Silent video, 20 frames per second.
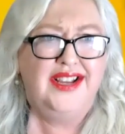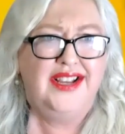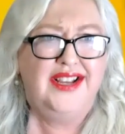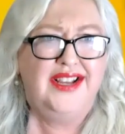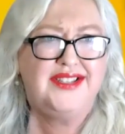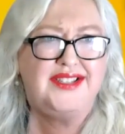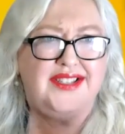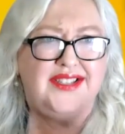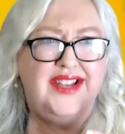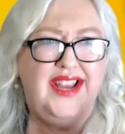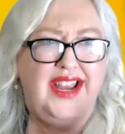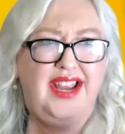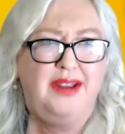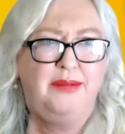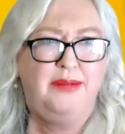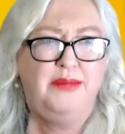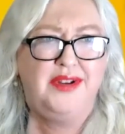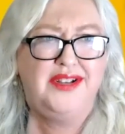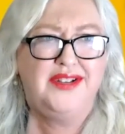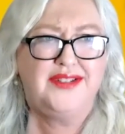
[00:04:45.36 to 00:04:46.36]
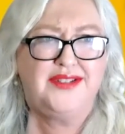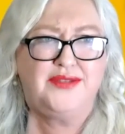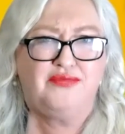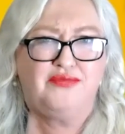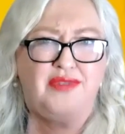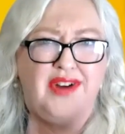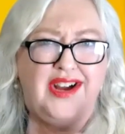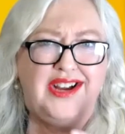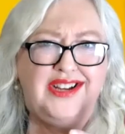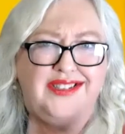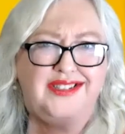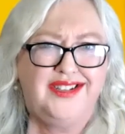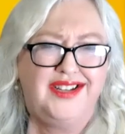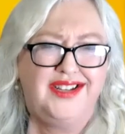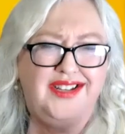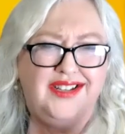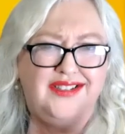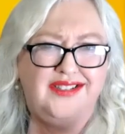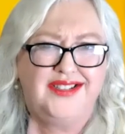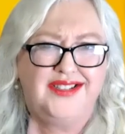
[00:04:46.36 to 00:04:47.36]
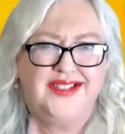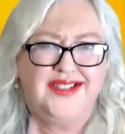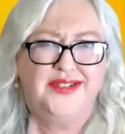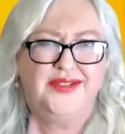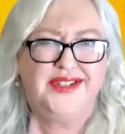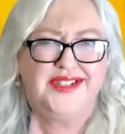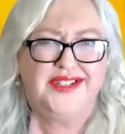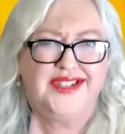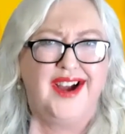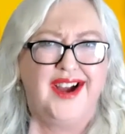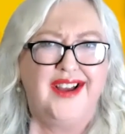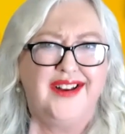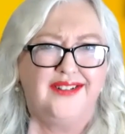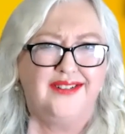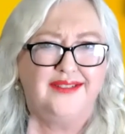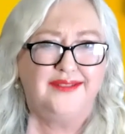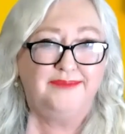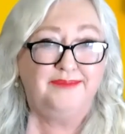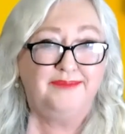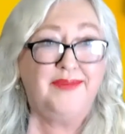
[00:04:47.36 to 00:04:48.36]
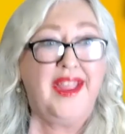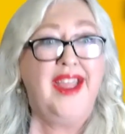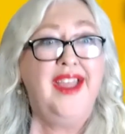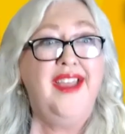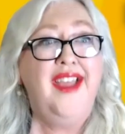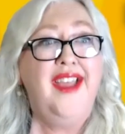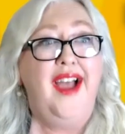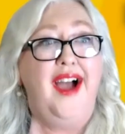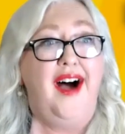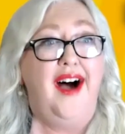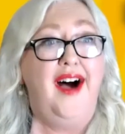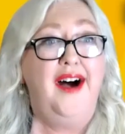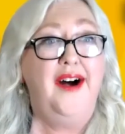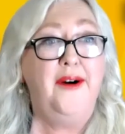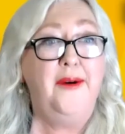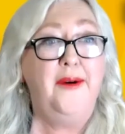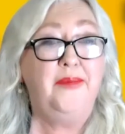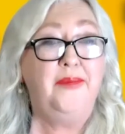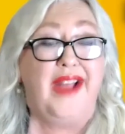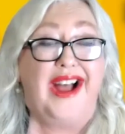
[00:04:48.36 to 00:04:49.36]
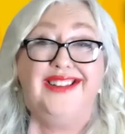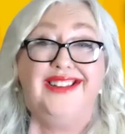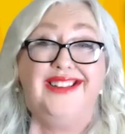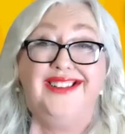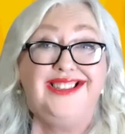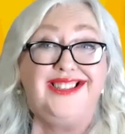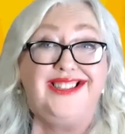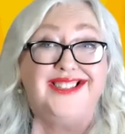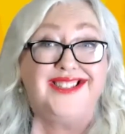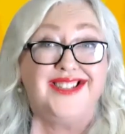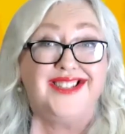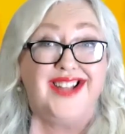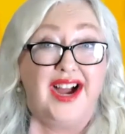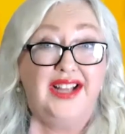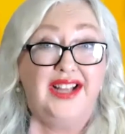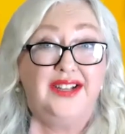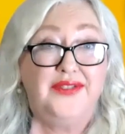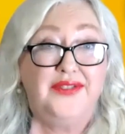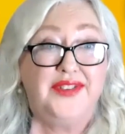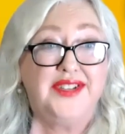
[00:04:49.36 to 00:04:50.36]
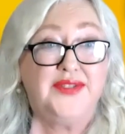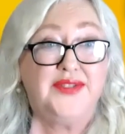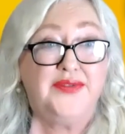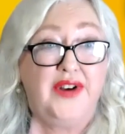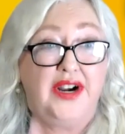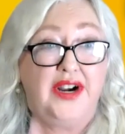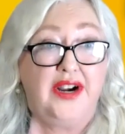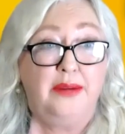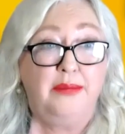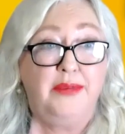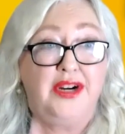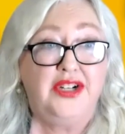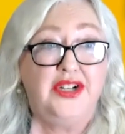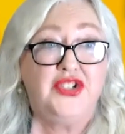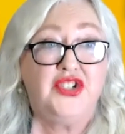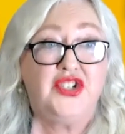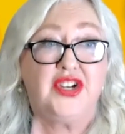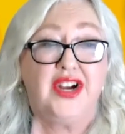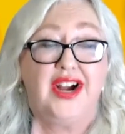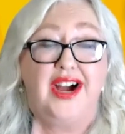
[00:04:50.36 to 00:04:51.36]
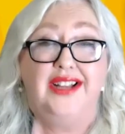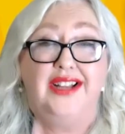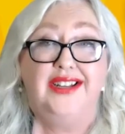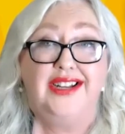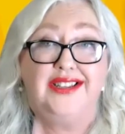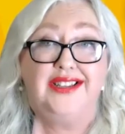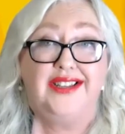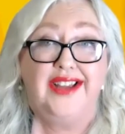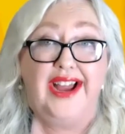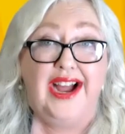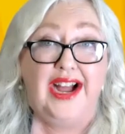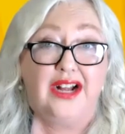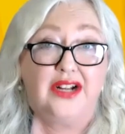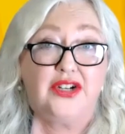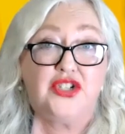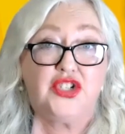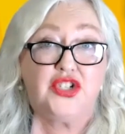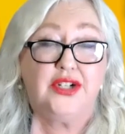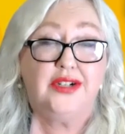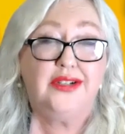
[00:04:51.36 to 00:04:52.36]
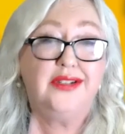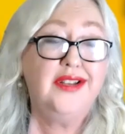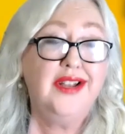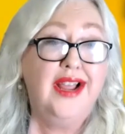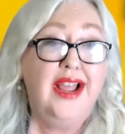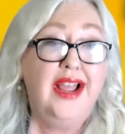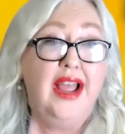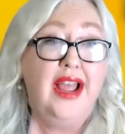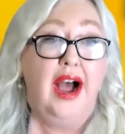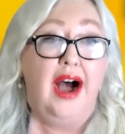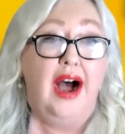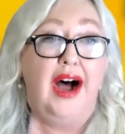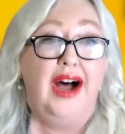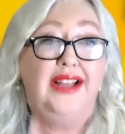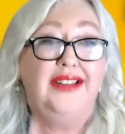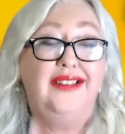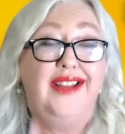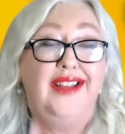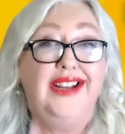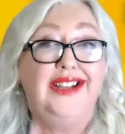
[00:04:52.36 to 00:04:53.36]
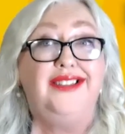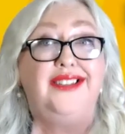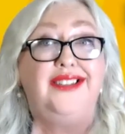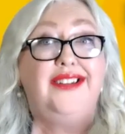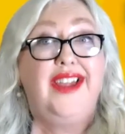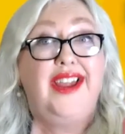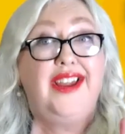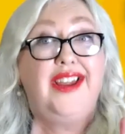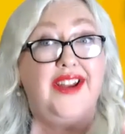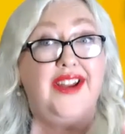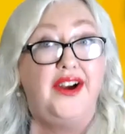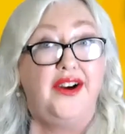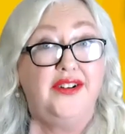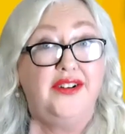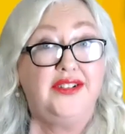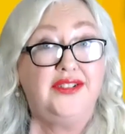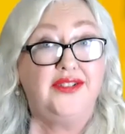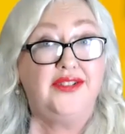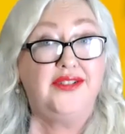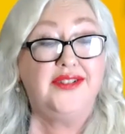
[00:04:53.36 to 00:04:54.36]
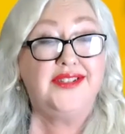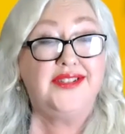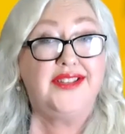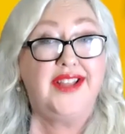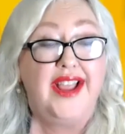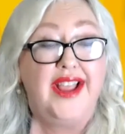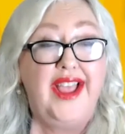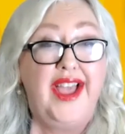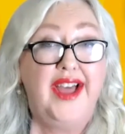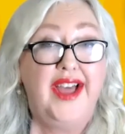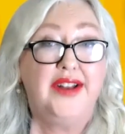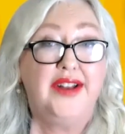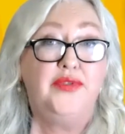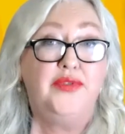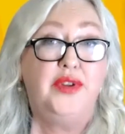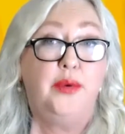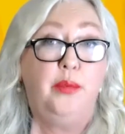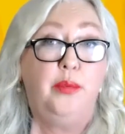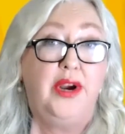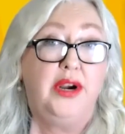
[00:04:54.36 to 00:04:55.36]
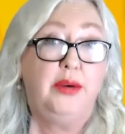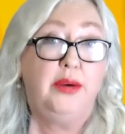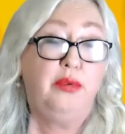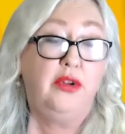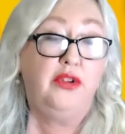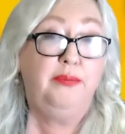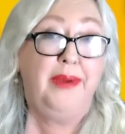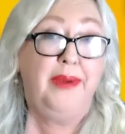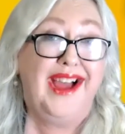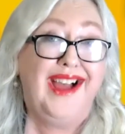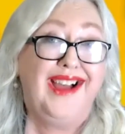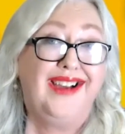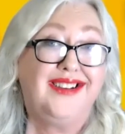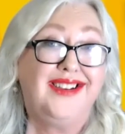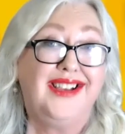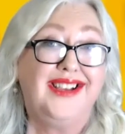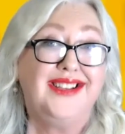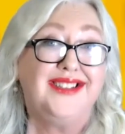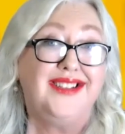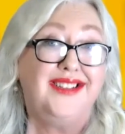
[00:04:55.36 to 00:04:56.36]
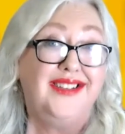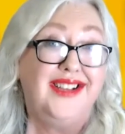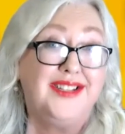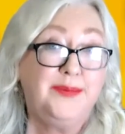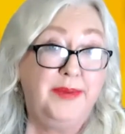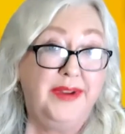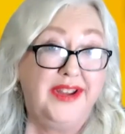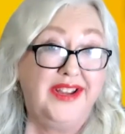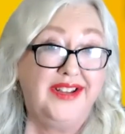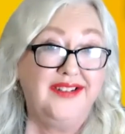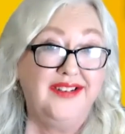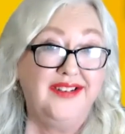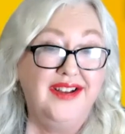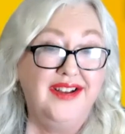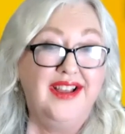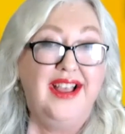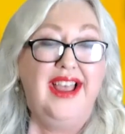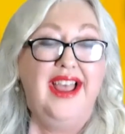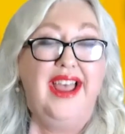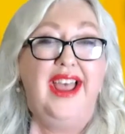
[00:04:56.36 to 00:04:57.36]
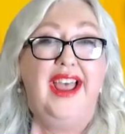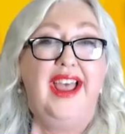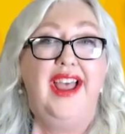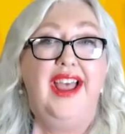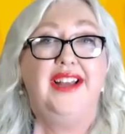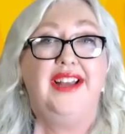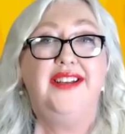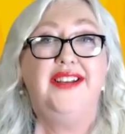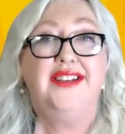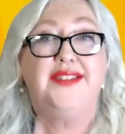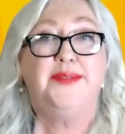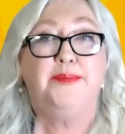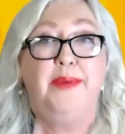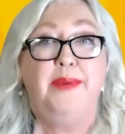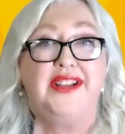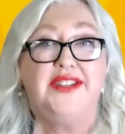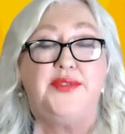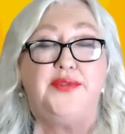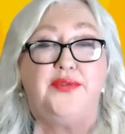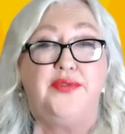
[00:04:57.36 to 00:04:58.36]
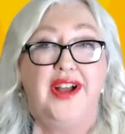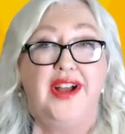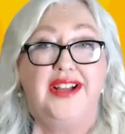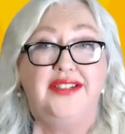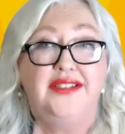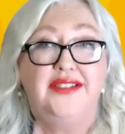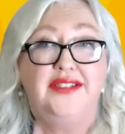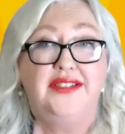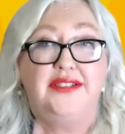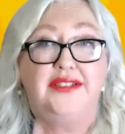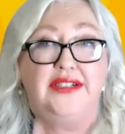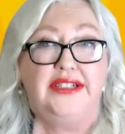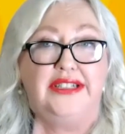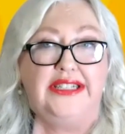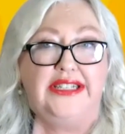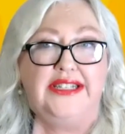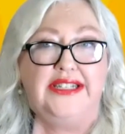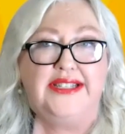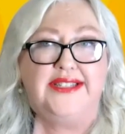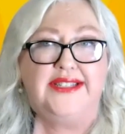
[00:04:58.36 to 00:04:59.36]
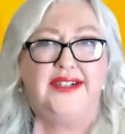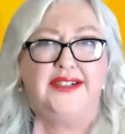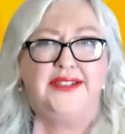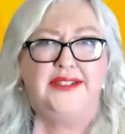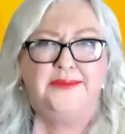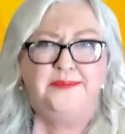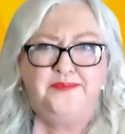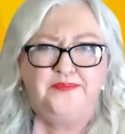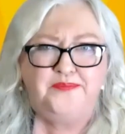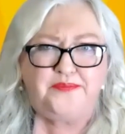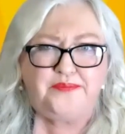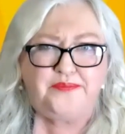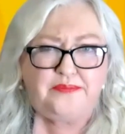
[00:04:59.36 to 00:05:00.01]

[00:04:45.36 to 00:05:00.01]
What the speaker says: his name is right in the series title. I like the style of this very much. I like the action. I like the gay characters. The head of the werewolf pack is a lesbian, and his best friend is a